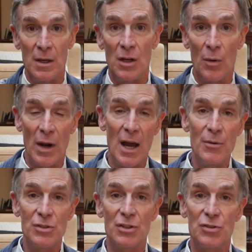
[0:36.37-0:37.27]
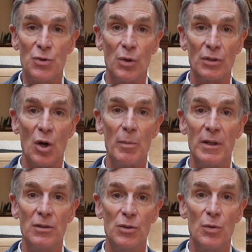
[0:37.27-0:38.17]
You know, when I was in school,
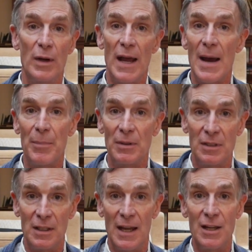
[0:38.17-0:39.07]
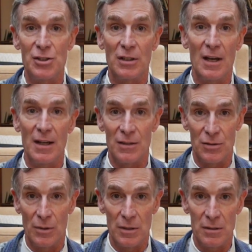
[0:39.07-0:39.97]
nobody knew what happened to the ancient
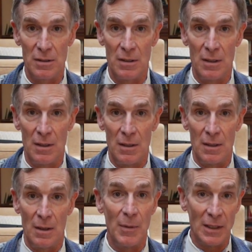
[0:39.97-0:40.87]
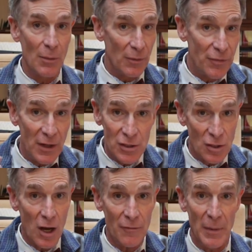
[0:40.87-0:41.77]
dinosaurs. I mean, they were
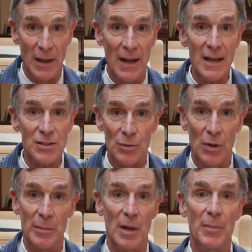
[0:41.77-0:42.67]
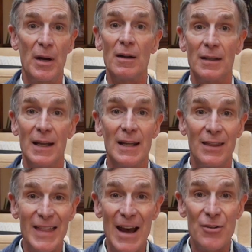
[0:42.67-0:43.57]
finished off by an asteroid, but apparently they
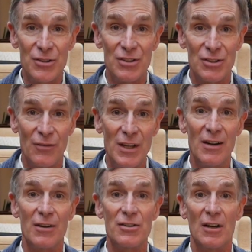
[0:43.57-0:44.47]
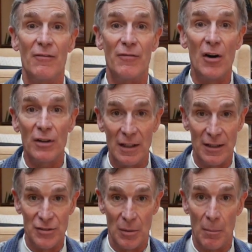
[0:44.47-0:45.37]
had thousands of years of
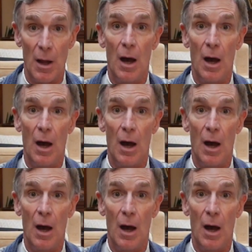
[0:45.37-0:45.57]
volcanism.